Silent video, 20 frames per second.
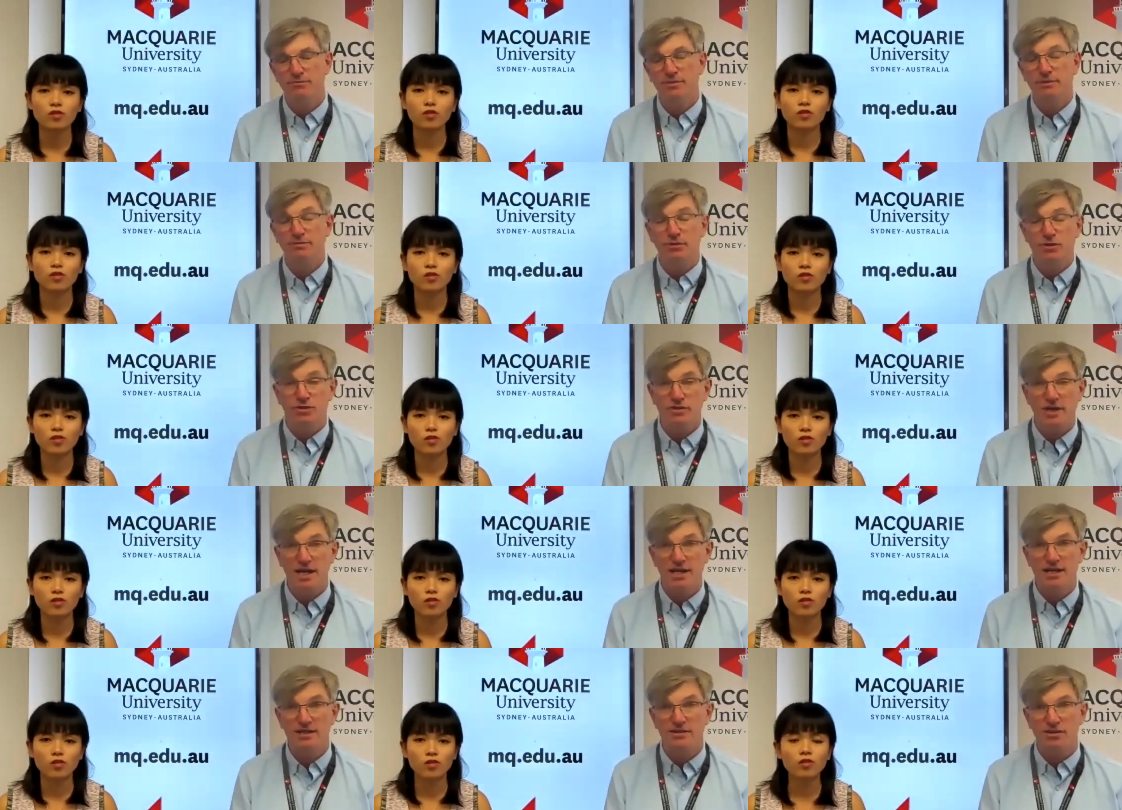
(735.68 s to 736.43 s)
Speaker 1: people
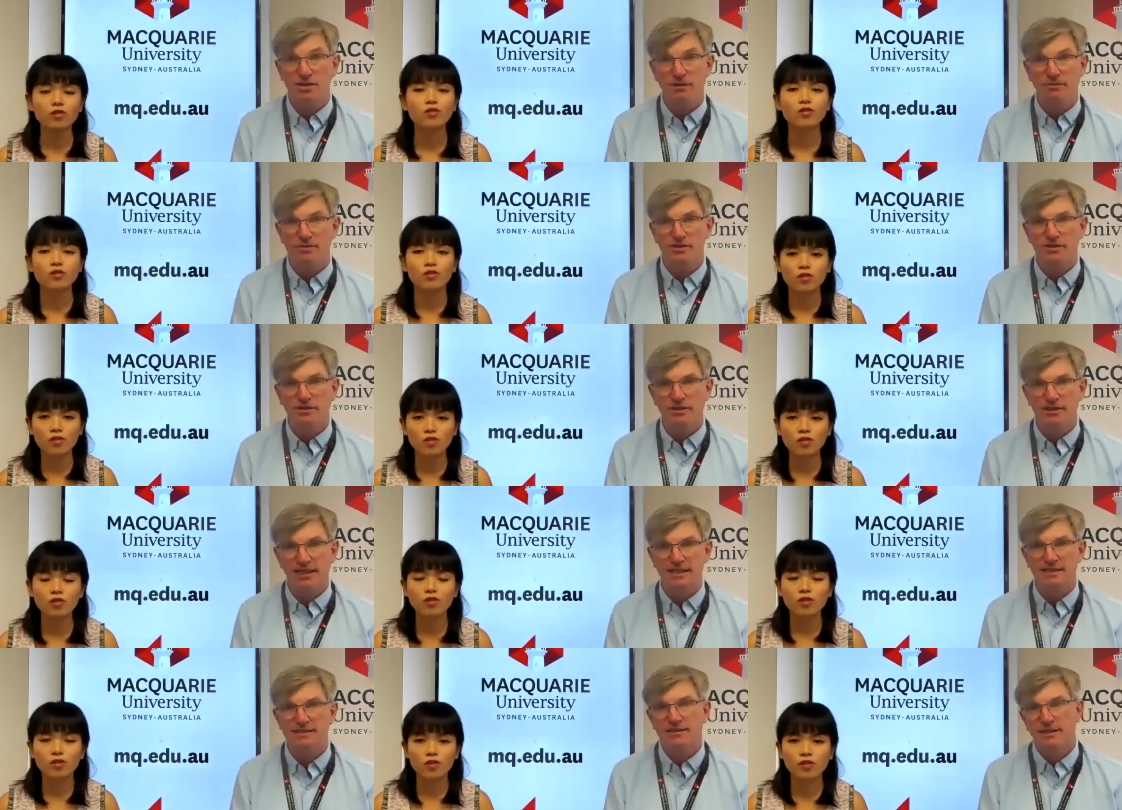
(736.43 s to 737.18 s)
trained in cybersecurity, and
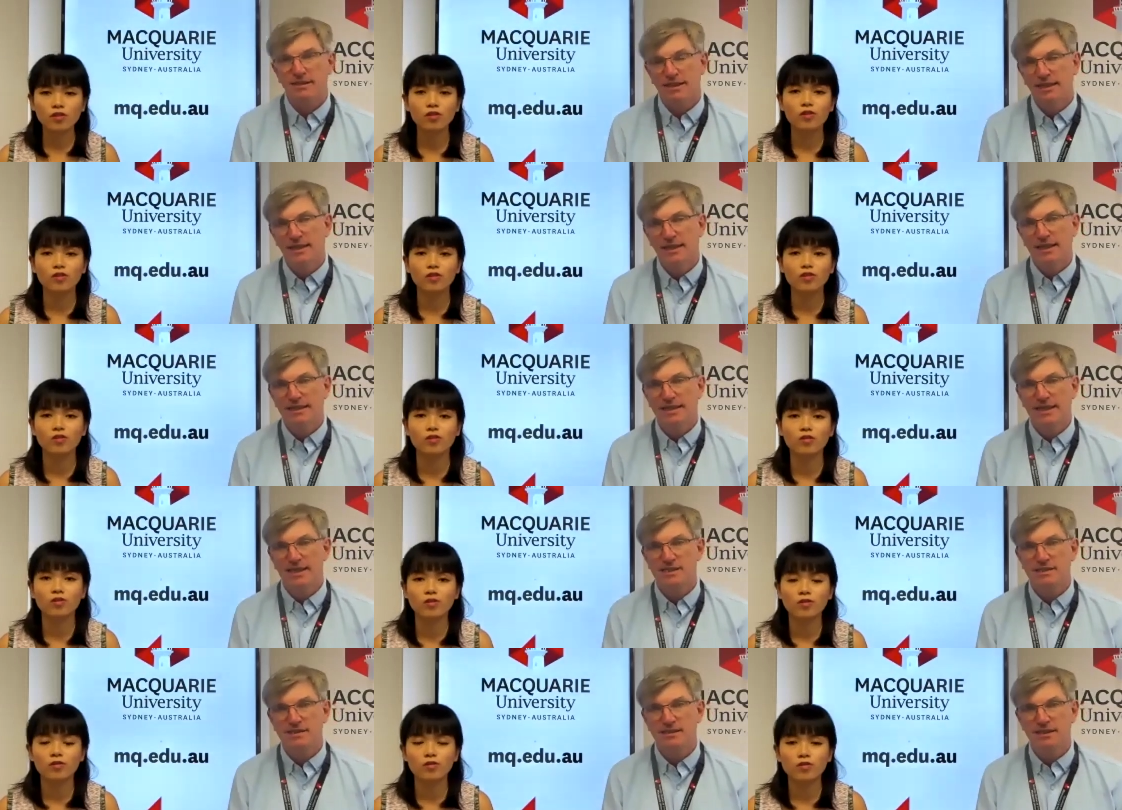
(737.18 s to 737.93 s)

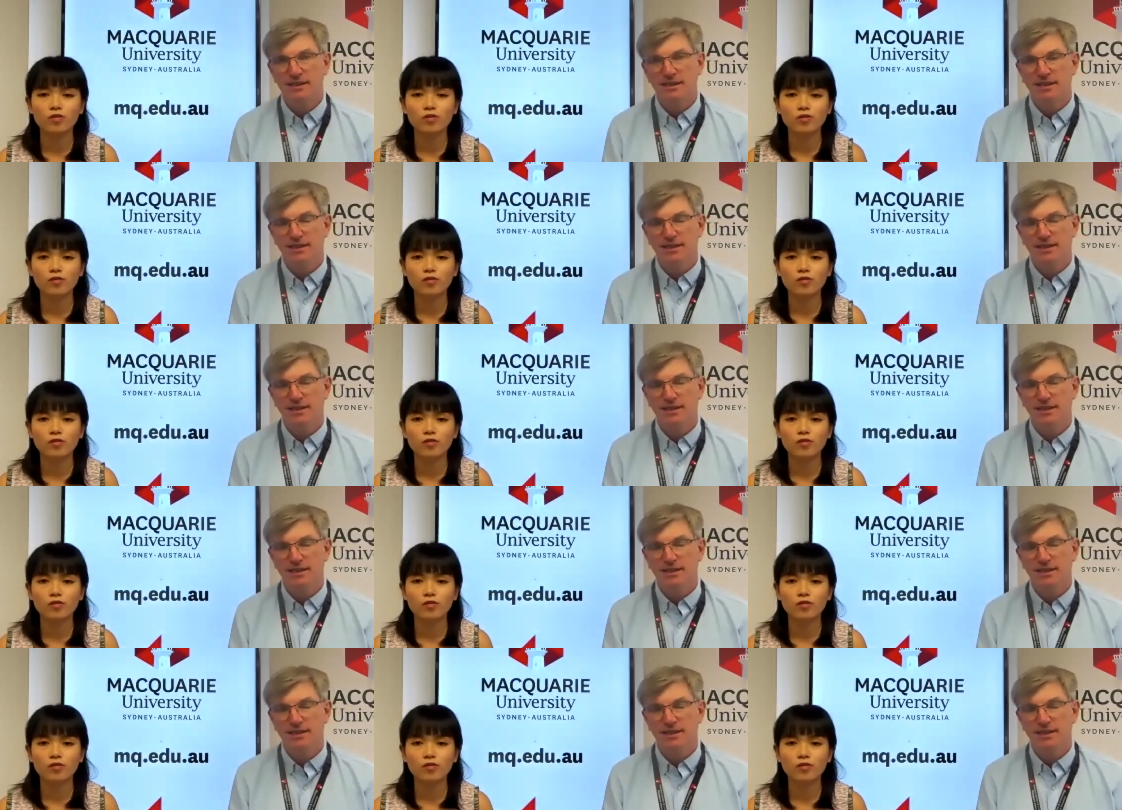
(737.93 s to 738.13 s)
that's